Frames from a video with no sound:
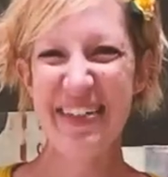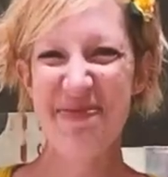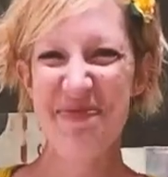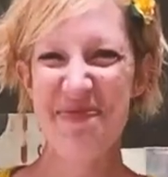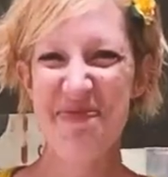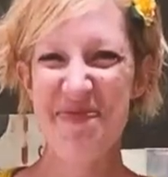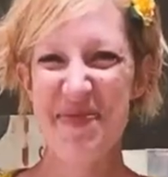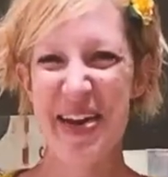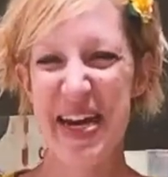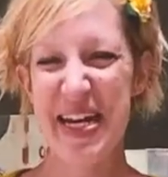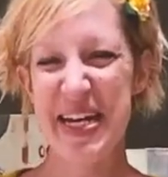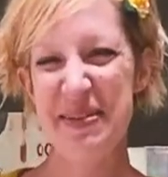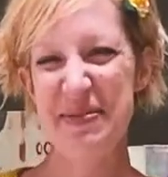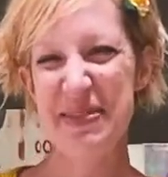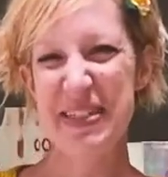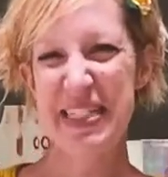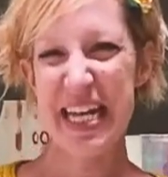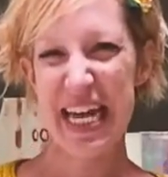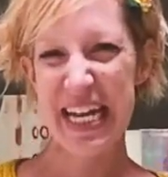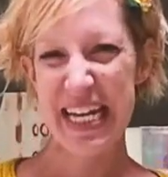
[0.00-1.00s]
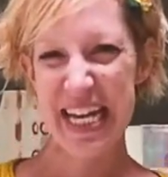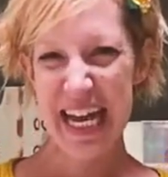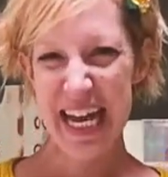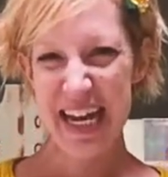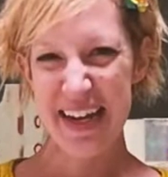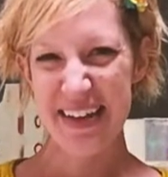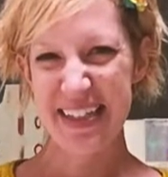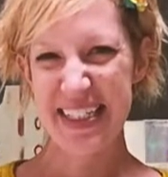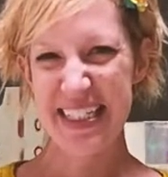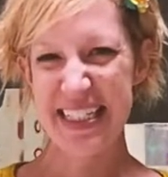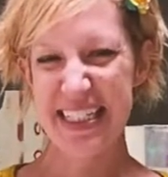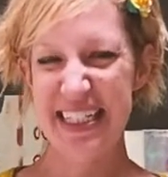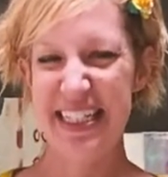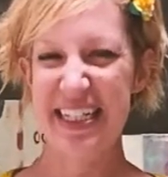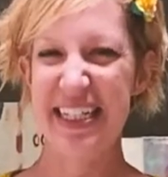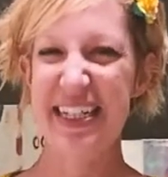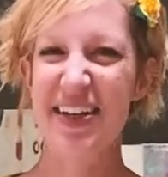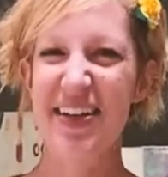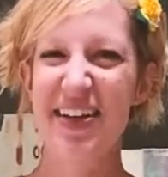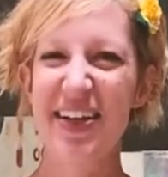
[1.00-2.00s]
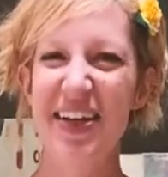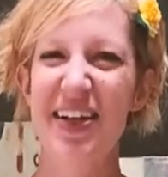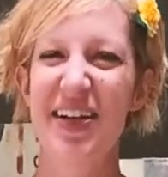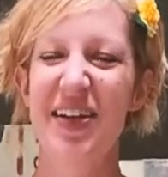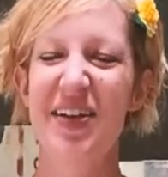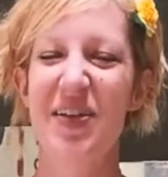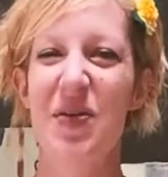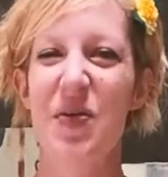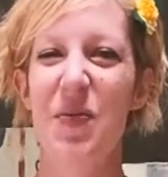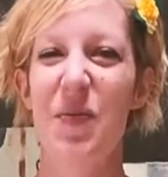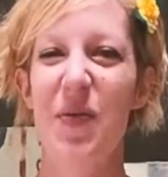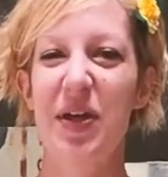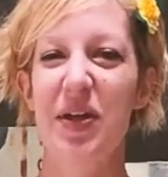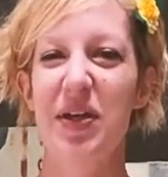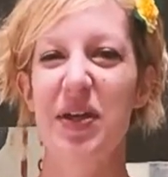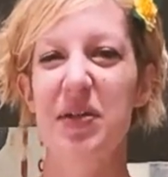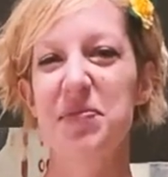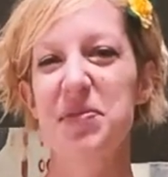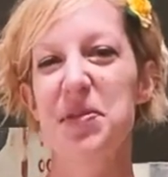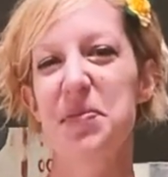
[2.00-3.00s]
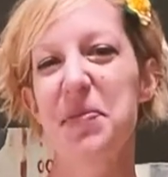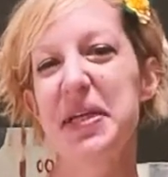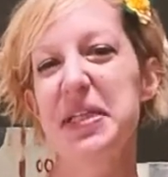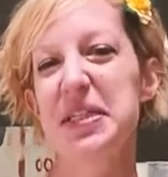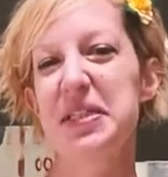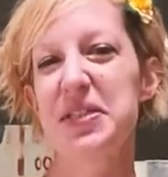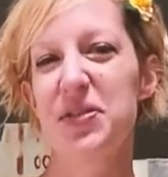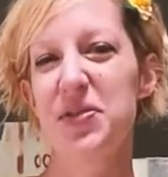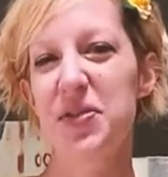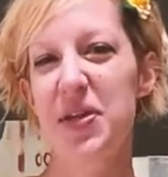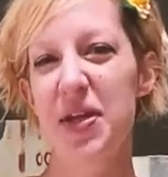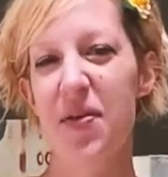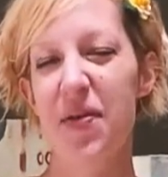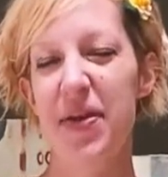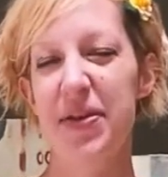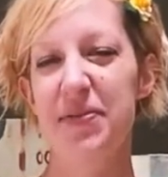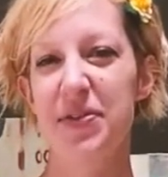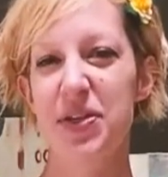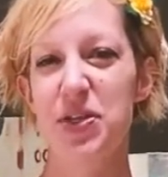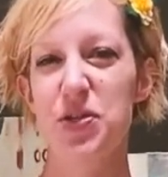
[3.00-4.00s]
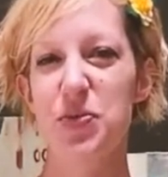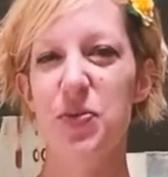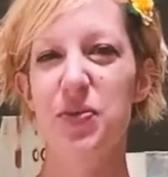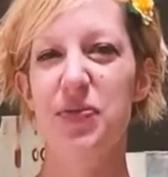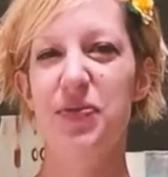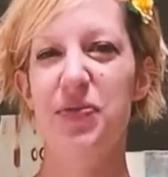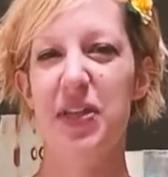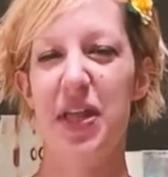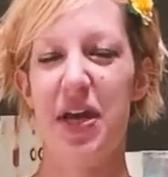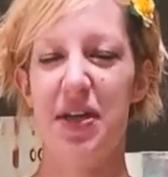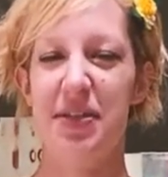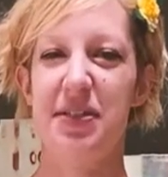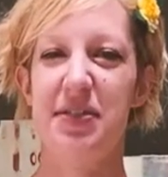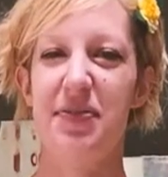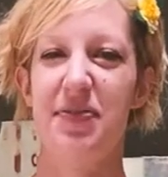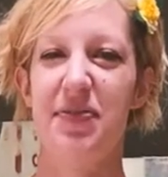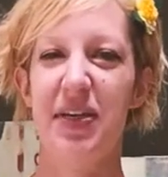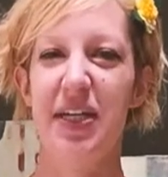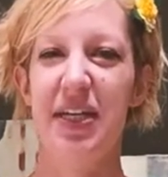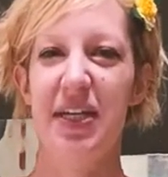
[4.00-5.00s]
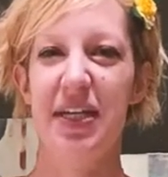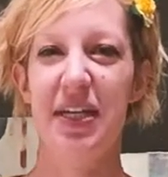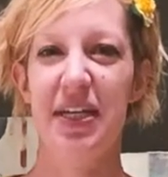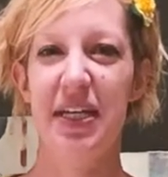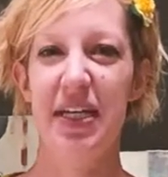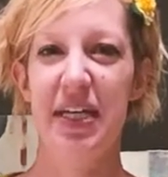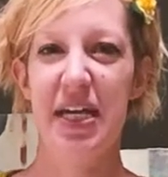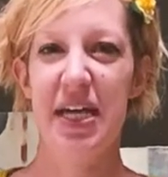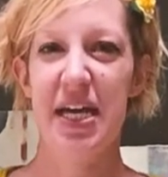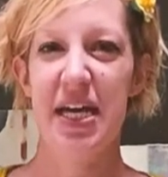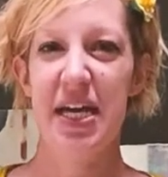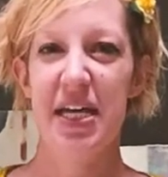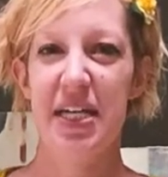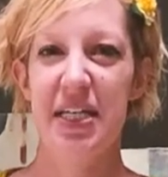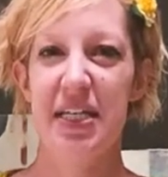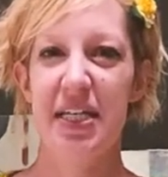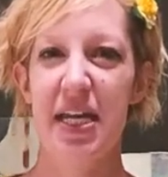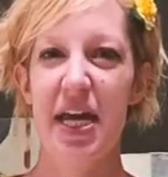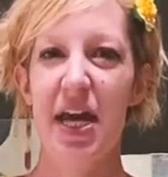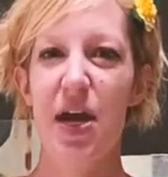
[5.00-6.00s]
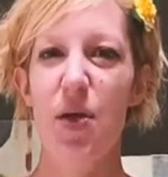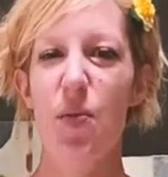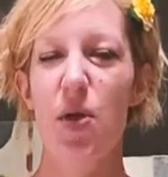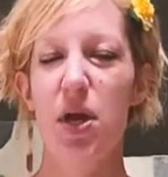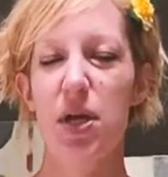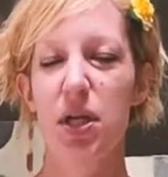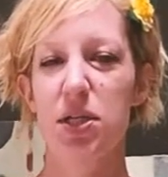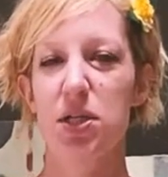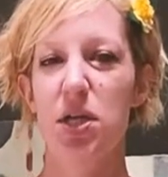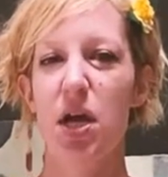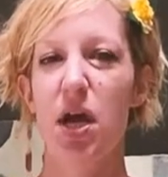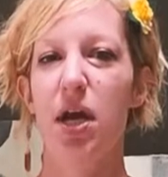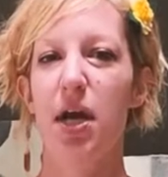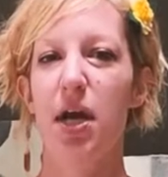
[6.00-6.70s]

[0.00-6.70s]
my name is Dana Harris-Seeger. Welcome to my studio at Visual Philosophy. Today I want to talk